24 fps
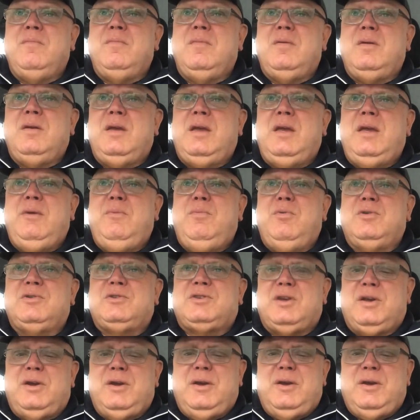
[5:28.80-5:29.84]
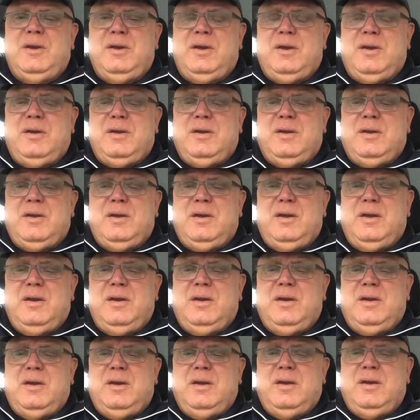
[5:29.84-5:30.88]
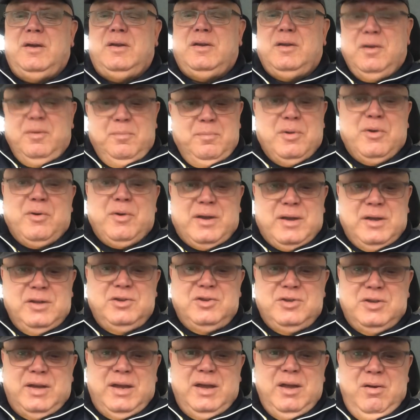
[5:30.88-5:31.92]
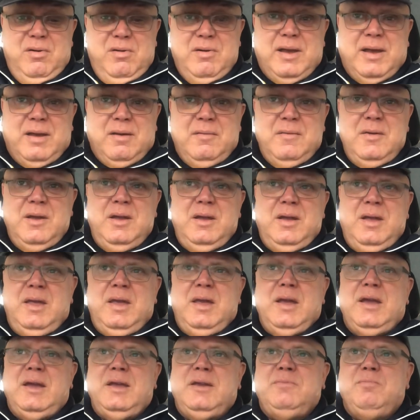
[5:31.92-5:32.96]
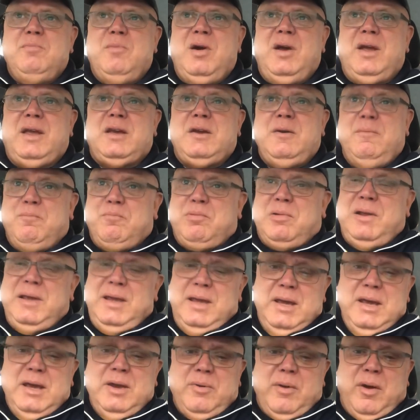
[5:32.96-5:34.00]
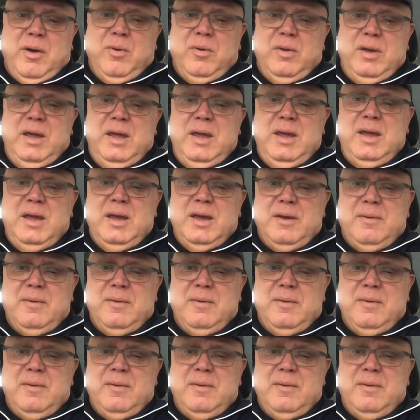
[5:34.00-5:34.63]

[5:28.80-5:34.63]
He was an American GI. He's my complete hero. He